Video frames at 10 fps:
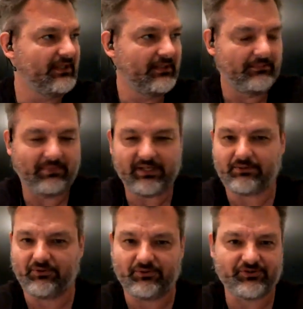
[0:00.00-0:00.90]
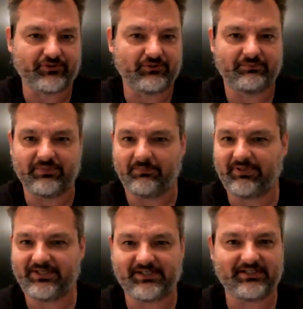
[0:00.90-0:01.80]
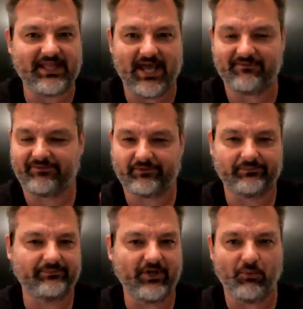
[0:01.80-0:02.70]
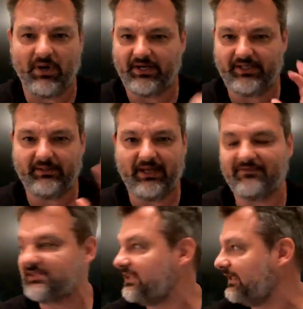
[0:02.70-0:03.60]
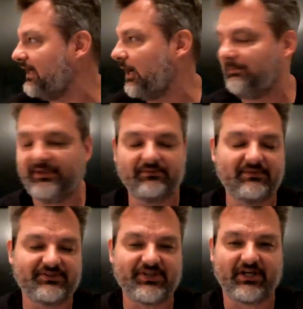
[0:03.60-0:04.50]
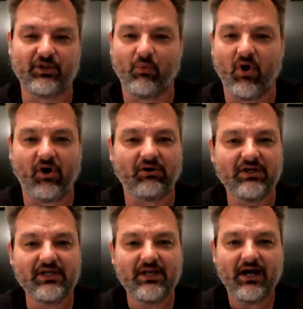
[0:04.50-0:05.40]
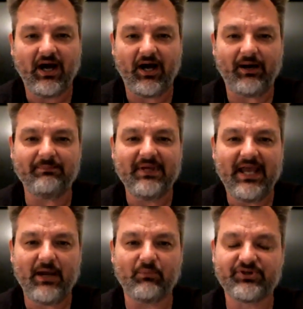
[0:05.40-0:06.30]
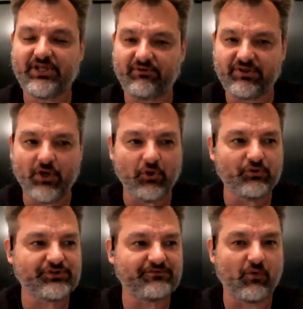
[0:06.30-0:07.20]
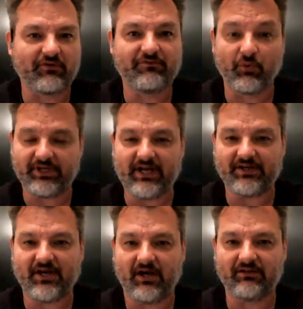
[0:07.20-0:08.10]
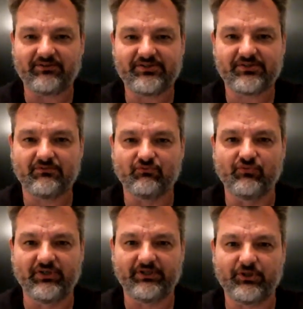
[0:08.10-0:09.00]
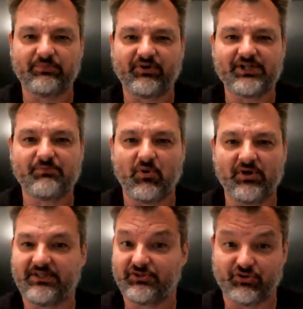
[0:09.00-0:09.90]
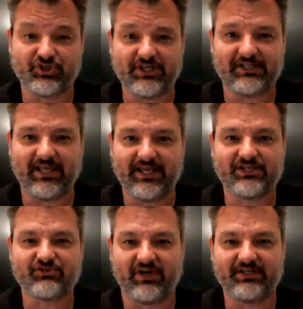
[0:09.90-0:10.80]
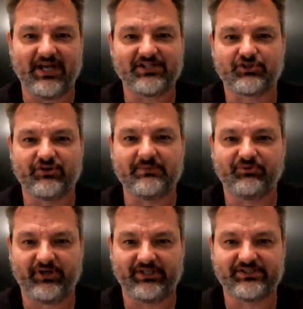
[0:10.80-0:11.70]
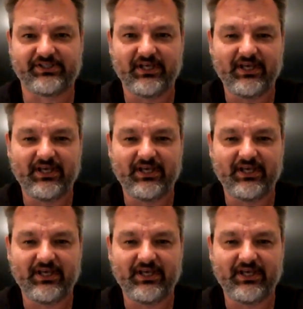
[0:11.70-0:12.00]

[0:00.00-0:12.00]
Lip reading: Michael's or a place like that for no money and have this thing up and set on the wall. And we're selling those for $49. Really good price point. These are giclées, right? Not screen prints.